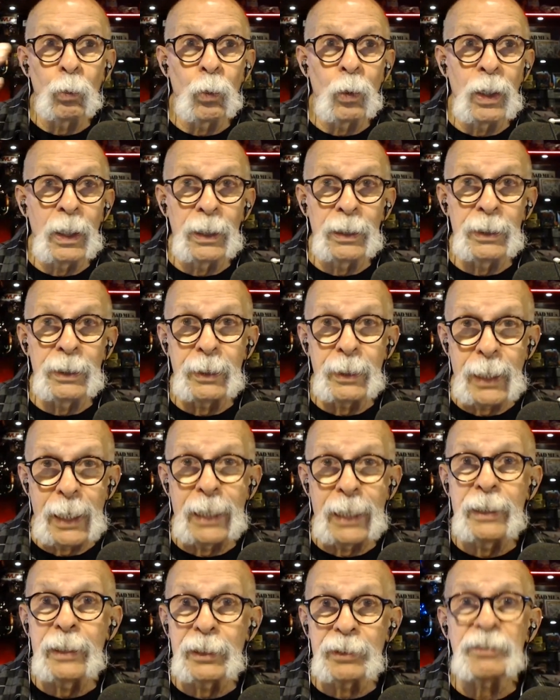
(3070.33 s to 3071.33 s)
you want
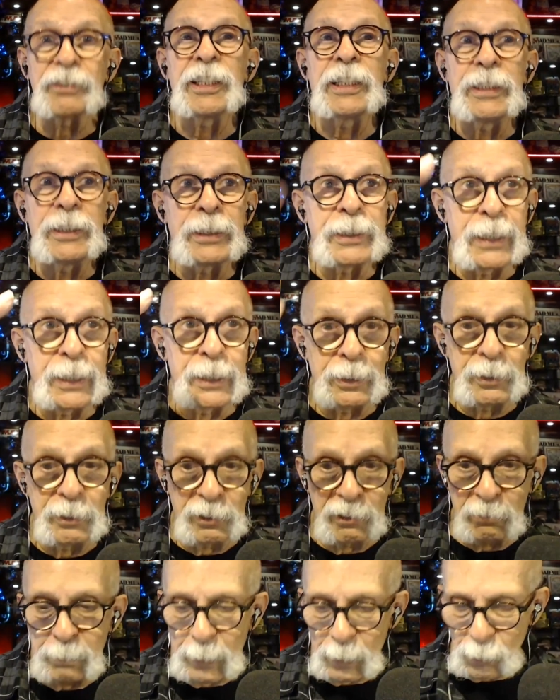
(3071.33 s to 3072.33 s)
Alexa to get it
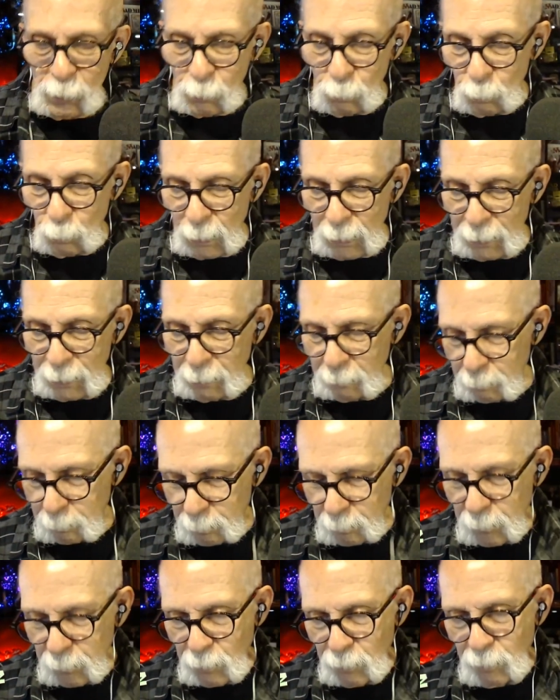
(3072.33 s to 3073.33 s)
a special way. Right,
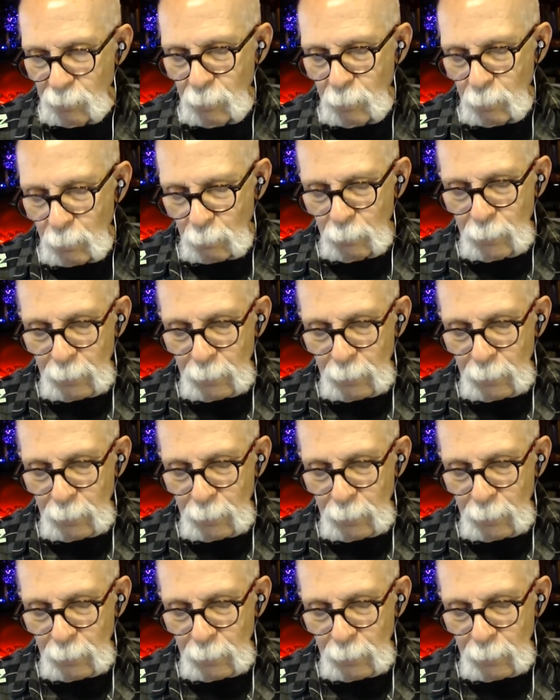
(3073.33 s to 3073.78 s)
right, right, right. So,